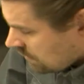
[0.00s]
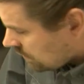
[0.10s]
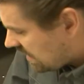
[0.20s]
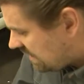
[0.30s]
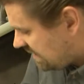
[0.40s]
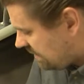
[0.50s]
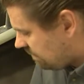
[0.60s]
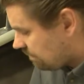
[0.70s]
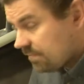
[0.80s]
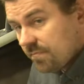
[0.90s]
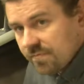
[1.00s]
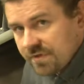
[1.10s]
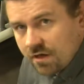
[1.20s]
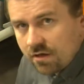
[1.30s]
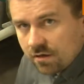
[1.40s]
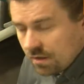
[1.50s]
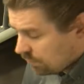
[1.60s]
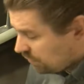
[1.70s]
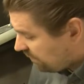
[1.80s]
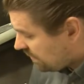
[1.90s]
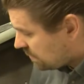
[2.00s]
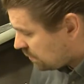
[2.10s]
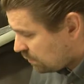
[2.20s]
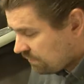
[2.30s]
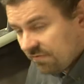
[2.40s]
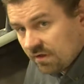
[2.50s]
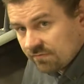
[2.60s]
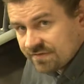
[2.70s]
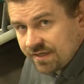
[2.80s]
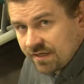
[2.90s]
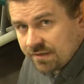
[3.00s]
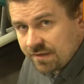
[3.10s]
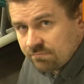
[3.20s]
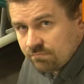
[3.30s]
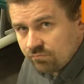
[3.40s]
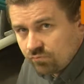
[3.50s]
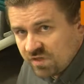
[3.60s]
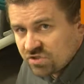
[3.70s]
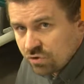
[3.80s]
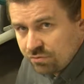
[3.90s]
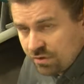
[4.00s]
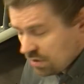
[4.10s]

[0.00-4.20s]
Okay, then there are a couple of other valves here that it's good to